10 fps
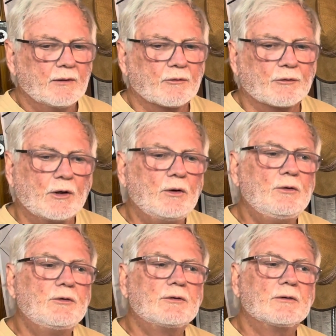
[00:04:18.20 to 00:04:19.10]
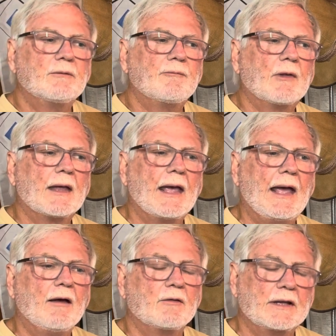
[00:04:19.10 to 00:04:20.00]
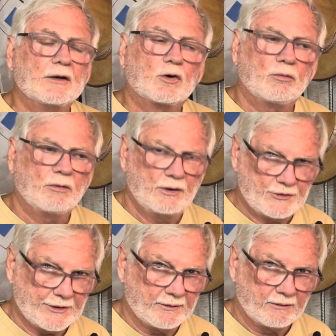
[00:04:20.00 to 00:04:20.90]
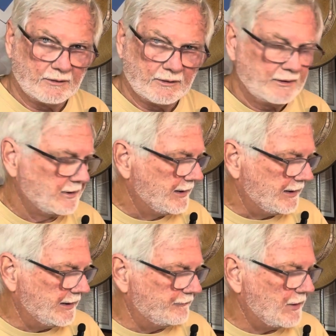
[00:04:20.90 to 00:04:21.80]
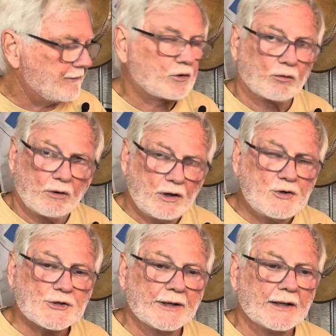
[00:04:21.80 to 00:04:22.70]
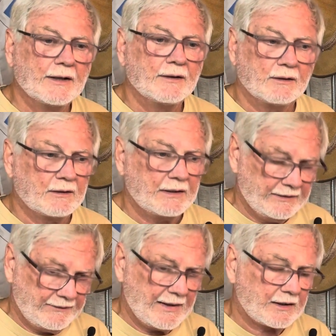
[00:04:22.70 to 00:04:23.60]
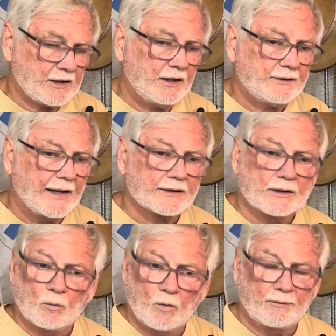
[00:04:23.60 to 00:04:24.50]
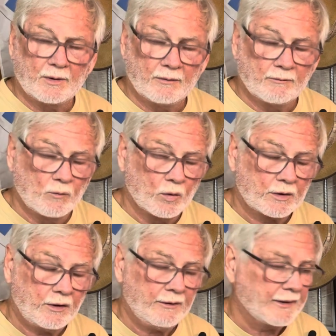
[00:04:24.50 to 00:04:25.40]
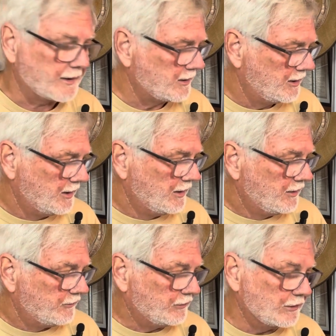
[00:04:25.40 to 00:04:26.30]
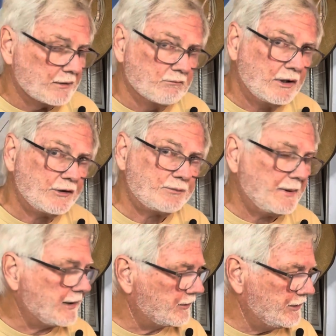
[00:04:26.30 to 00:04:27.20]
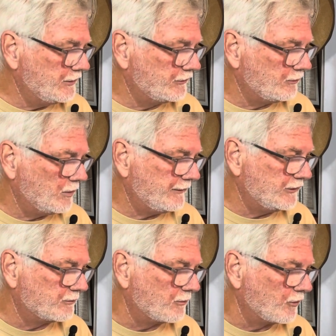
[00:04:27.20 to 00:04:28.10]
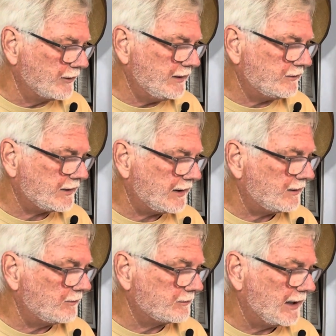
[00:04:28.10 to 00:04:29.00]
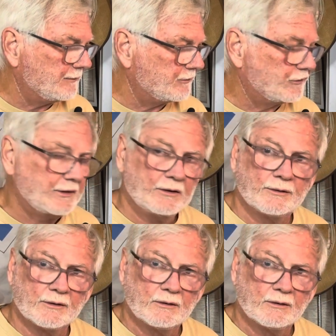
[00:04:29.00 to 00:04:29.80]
Those get corrosion. And if you have corrosion in that contact, it won't pull more current. So you're much better using one of these marine type sealed